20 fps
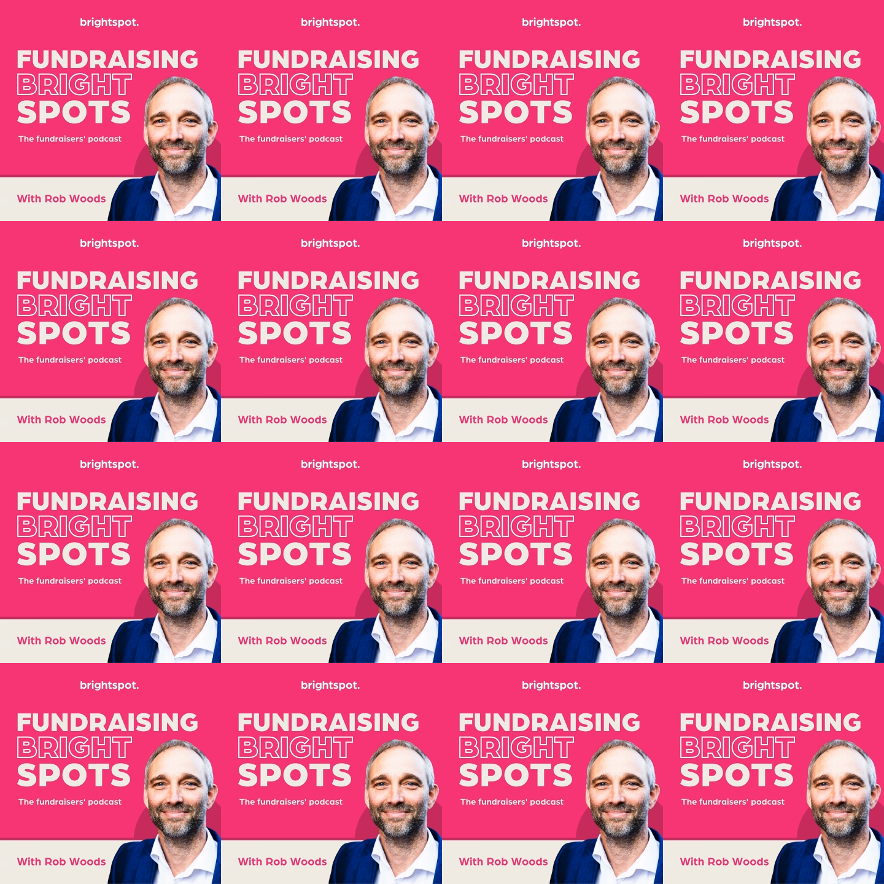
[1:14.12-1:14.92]

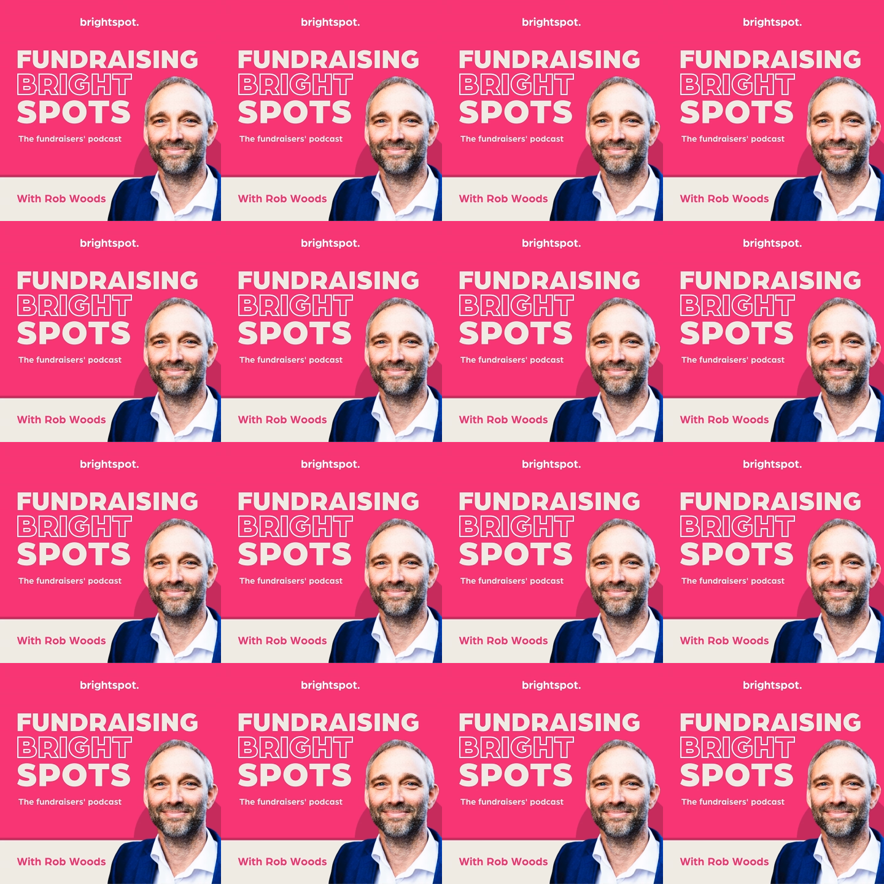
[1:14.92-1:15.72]

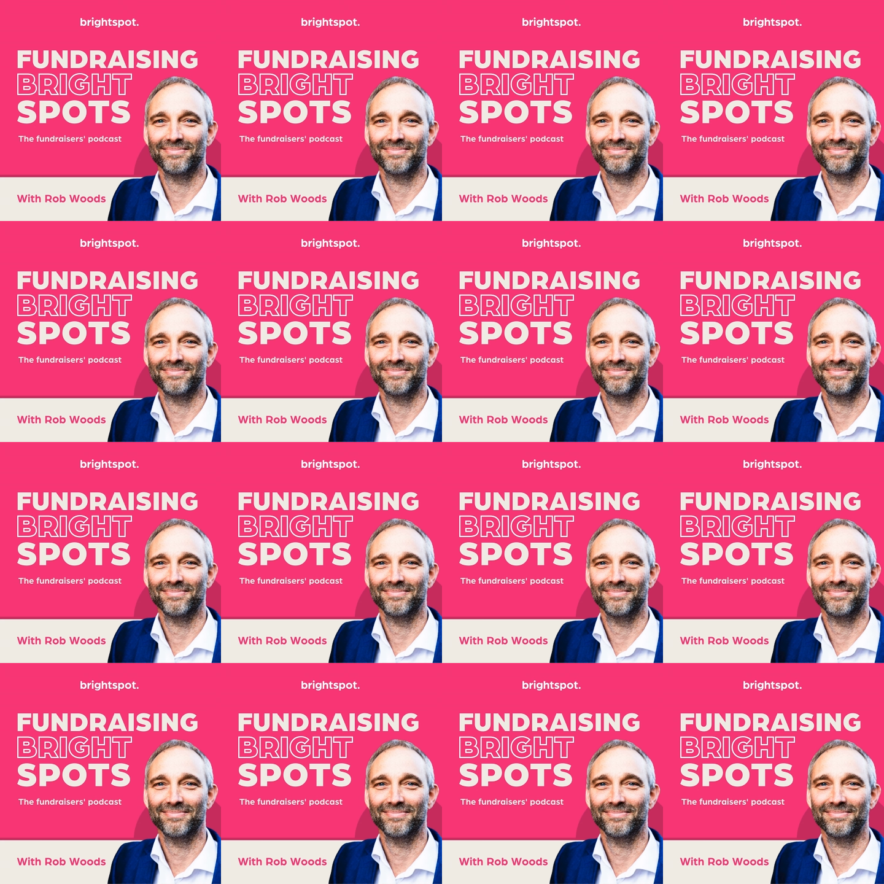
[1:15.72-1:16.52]

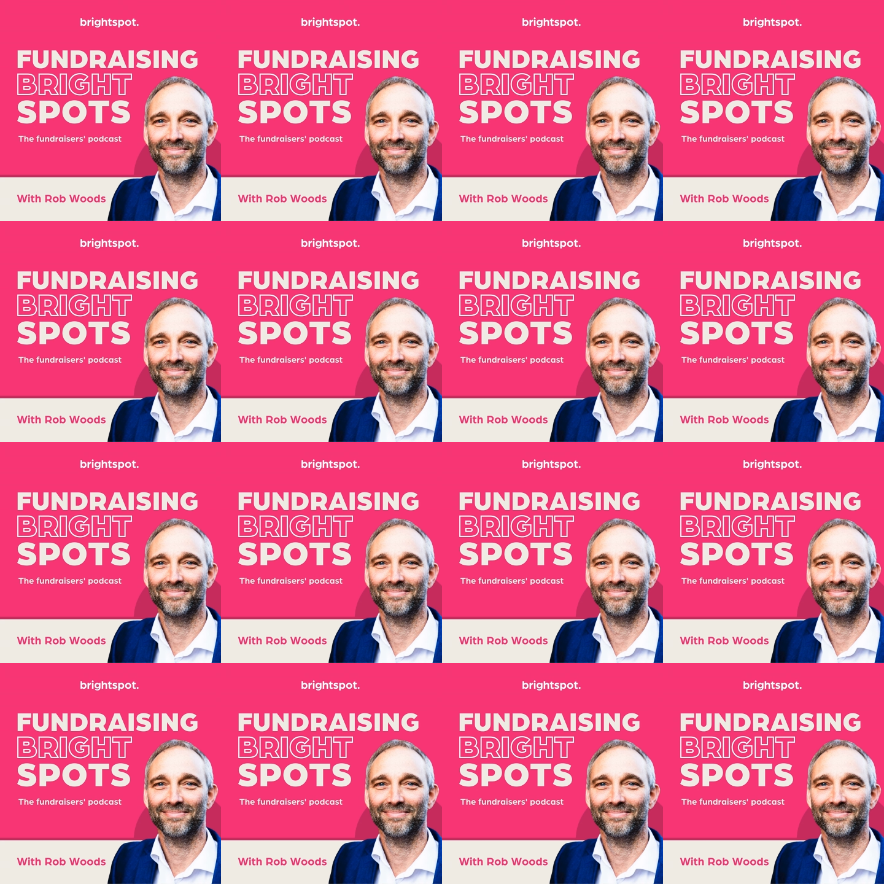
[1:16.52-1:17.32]

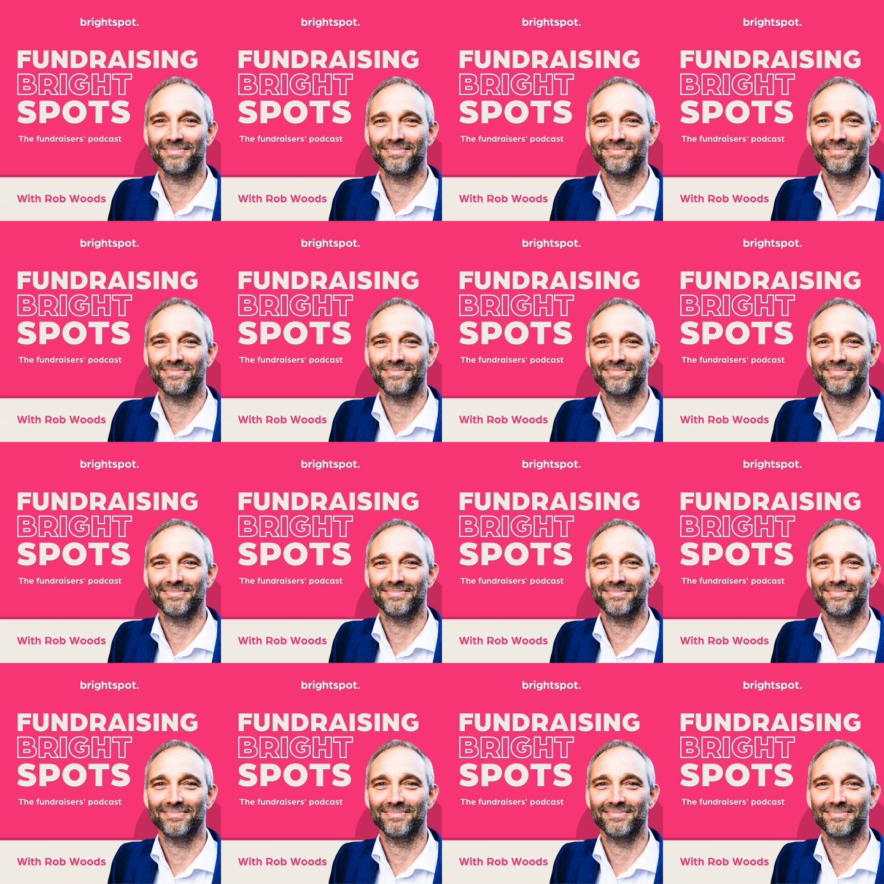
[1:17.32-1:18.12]

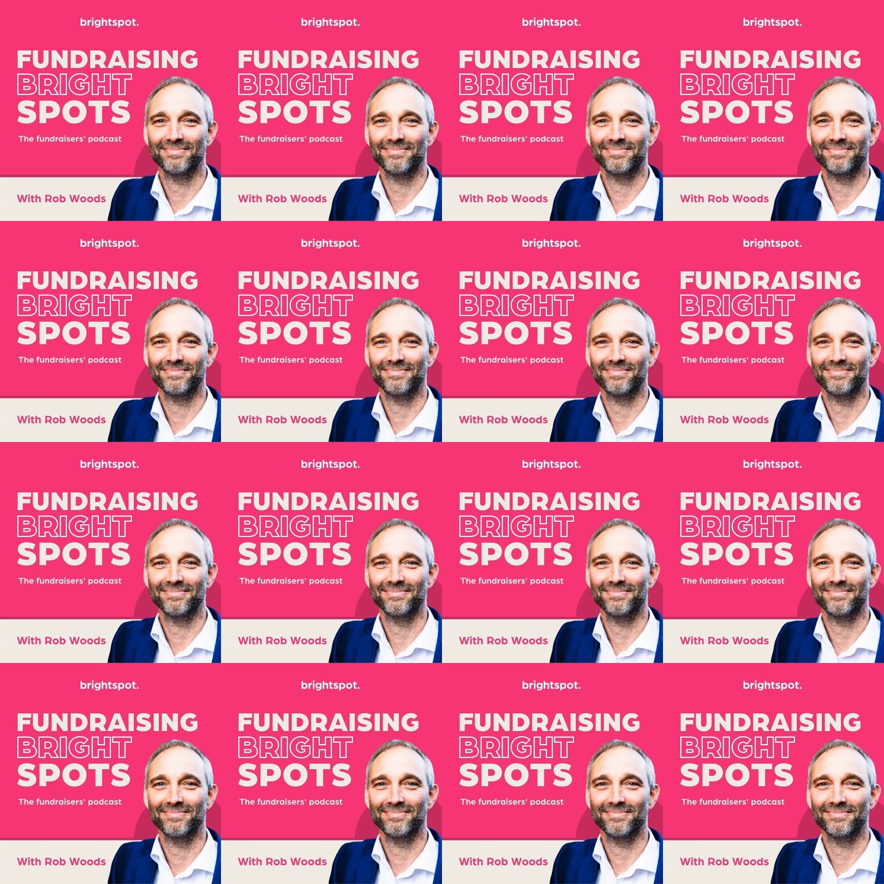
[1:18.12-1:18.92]

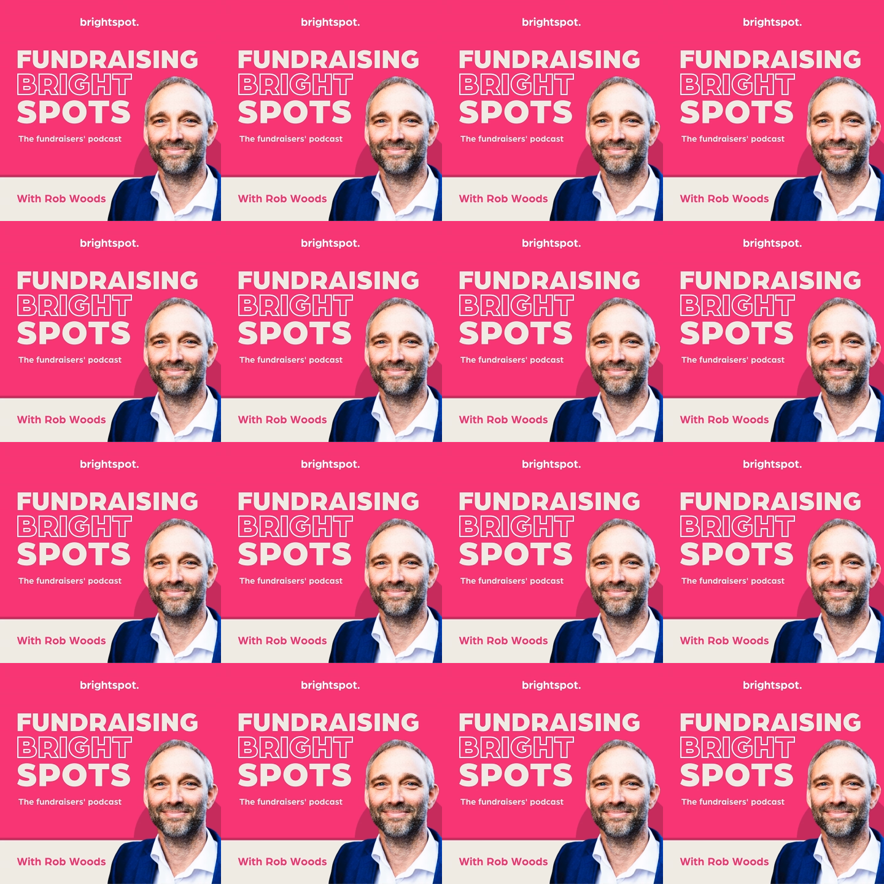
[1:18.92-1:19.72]

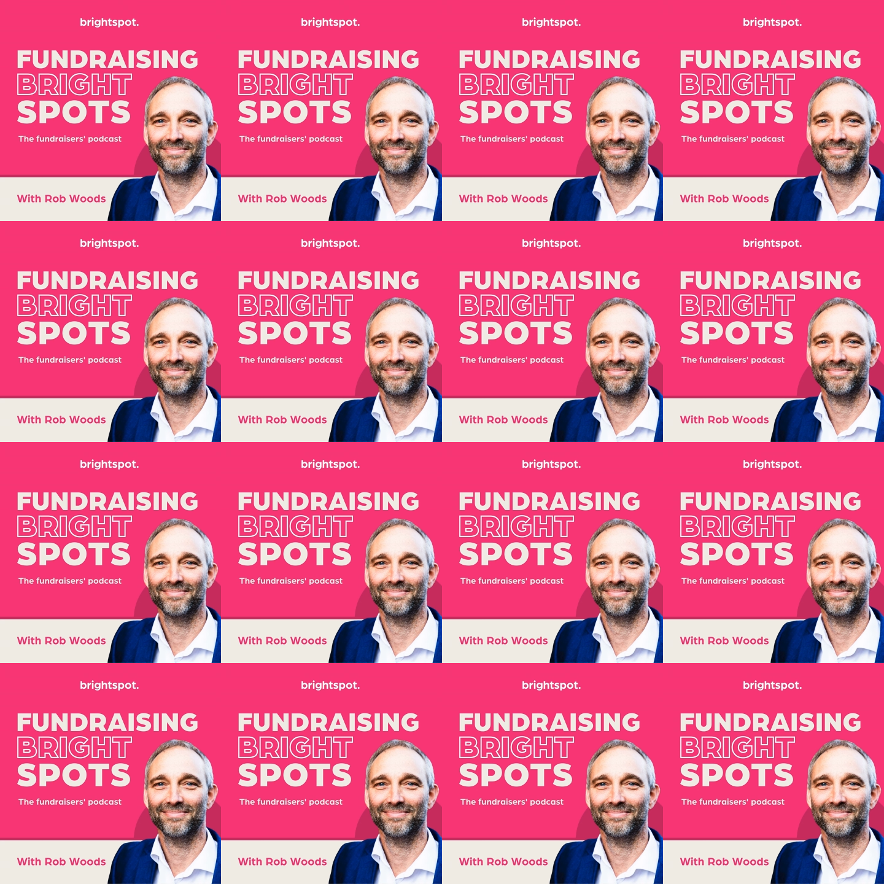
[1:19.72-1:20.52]

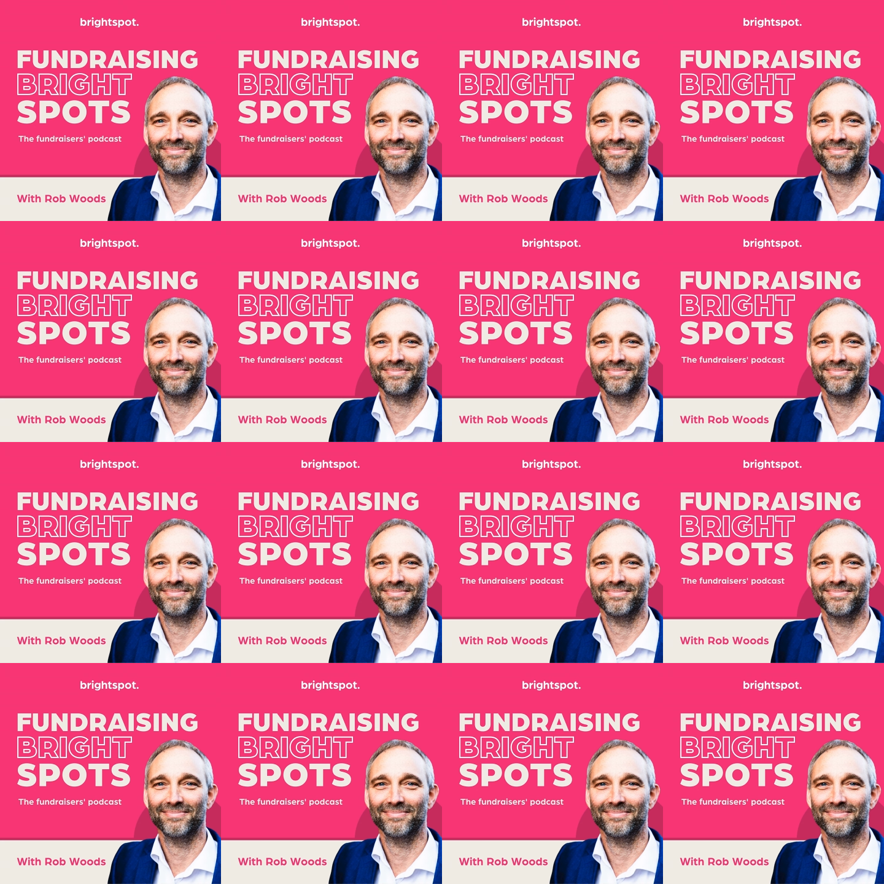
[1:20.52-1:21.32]

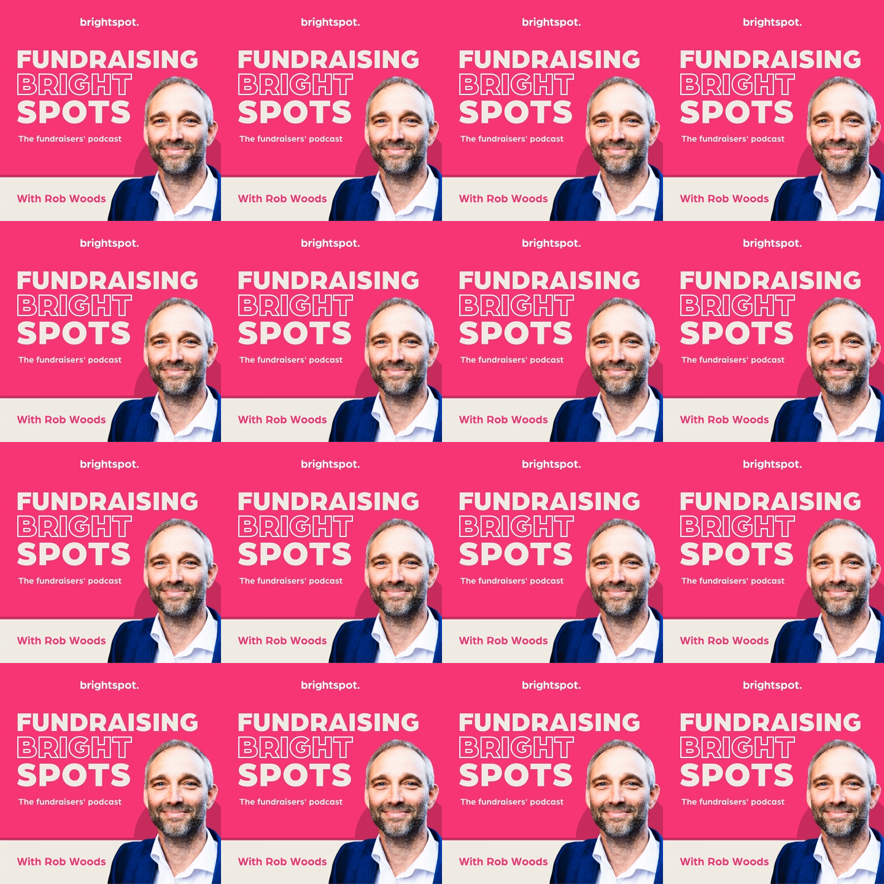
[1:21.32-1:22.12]
This is a still picture; no speech is visible.